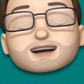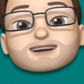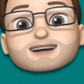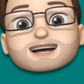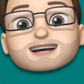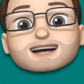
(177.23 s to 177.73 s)

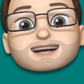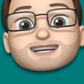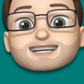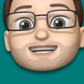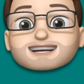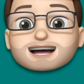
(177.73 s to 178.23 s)
The
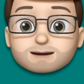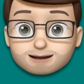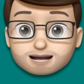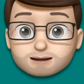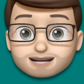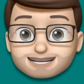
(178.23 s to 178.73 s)
last tip
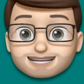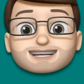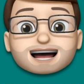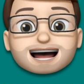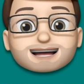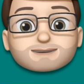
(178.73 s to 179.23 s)
that I want to
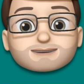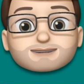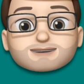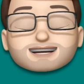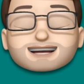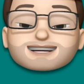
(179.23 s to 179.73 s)
share
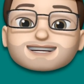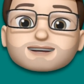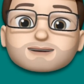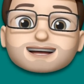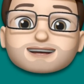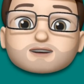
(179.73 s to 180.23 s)
is to
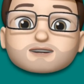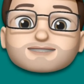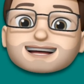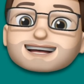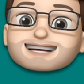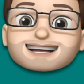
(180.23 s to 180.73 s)
make your
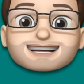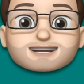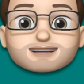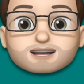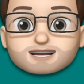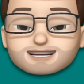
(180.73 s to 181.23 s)
rectangle
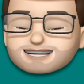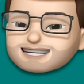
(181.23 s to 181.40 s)
look